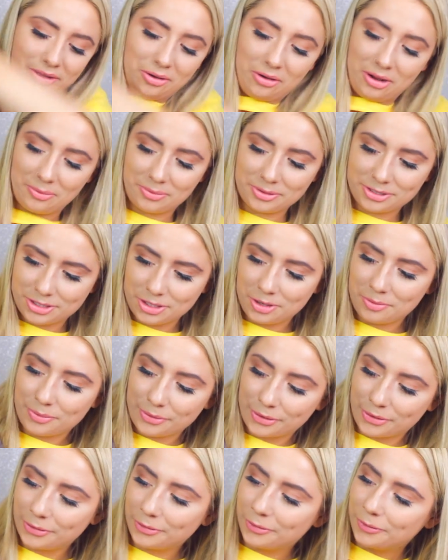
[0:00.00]
thought it was
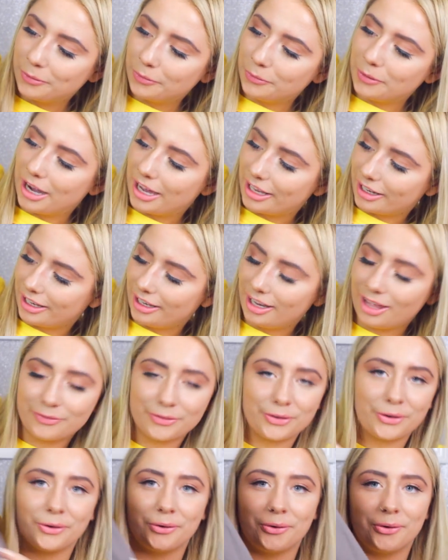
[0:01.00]
super cool, and I love
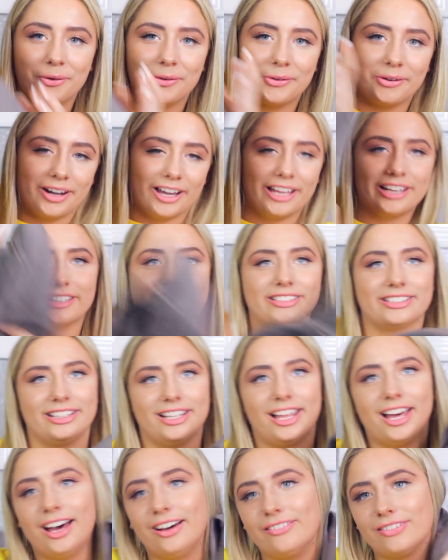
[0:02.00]
it all. I just
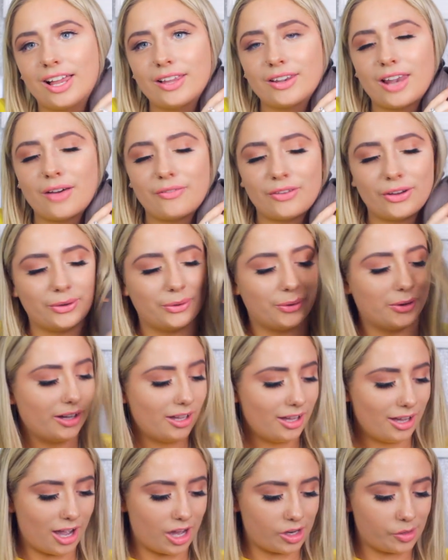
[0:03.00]
love, love, love it all.
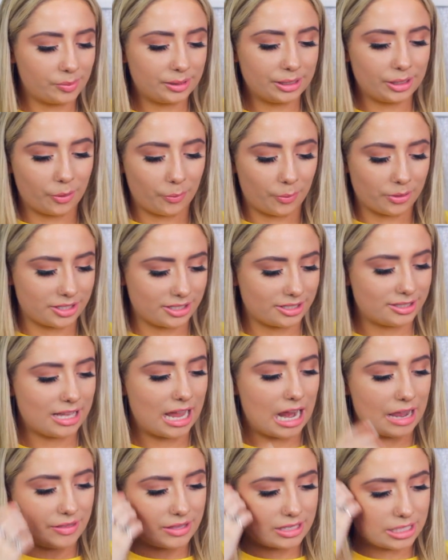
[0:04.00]
I don't really know what to
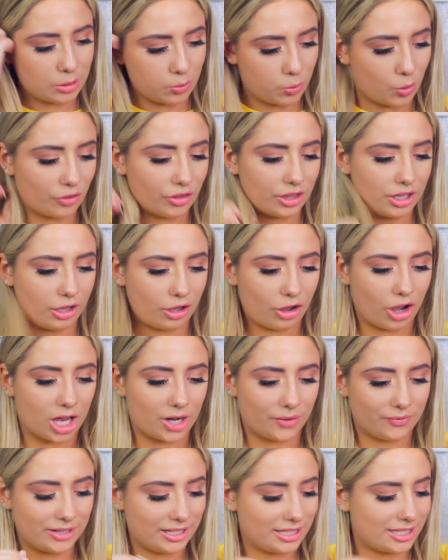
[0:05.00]
say. This is one that you
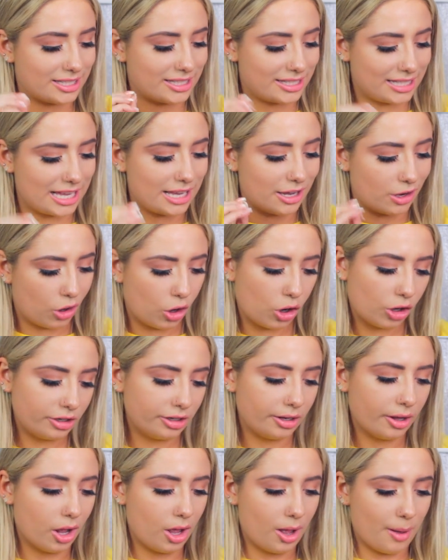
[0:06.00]
kind of need to see
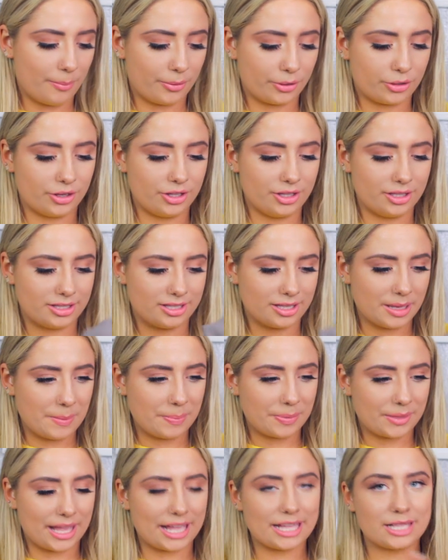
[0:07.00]
on, because
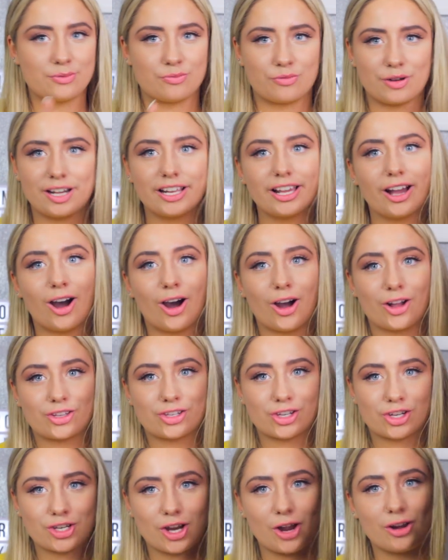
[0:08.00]
it's really hard
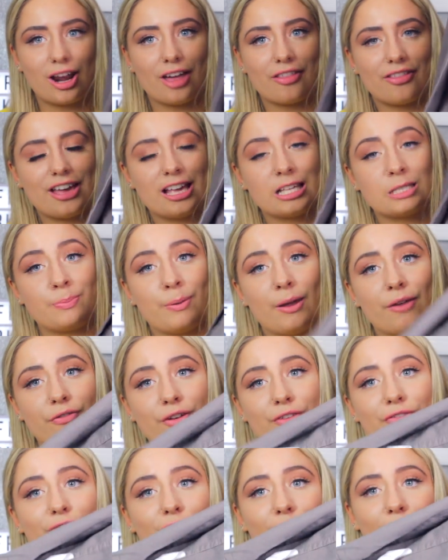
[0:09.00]
to show like this, but if
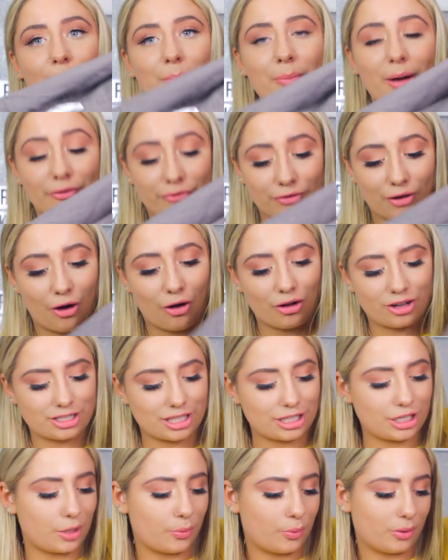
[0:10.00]
you follow my vlogs,
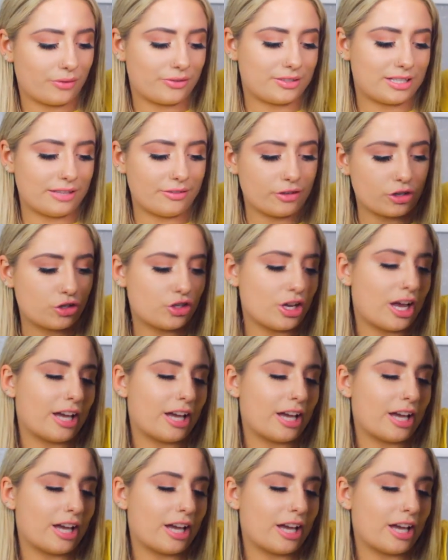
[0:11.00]
then you would have seen this